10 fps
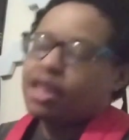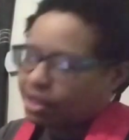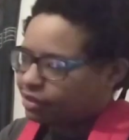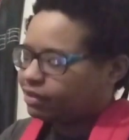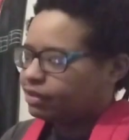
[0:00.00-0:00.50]

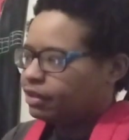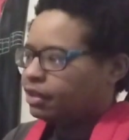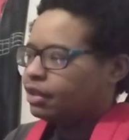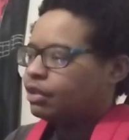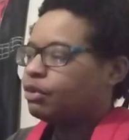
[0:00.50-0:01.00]
this
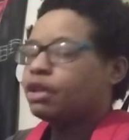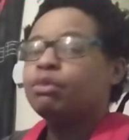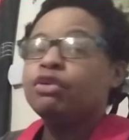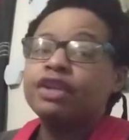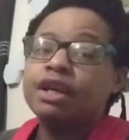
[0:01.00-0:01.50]
when
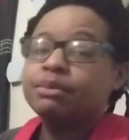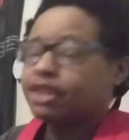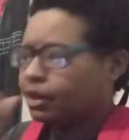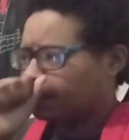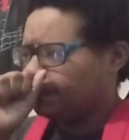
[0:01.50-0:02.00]
the movie
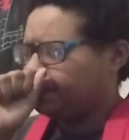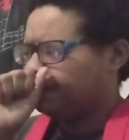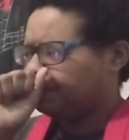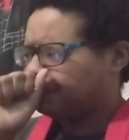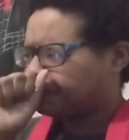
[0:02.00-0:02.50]
comes out,
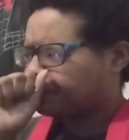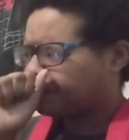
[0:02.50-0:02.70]
is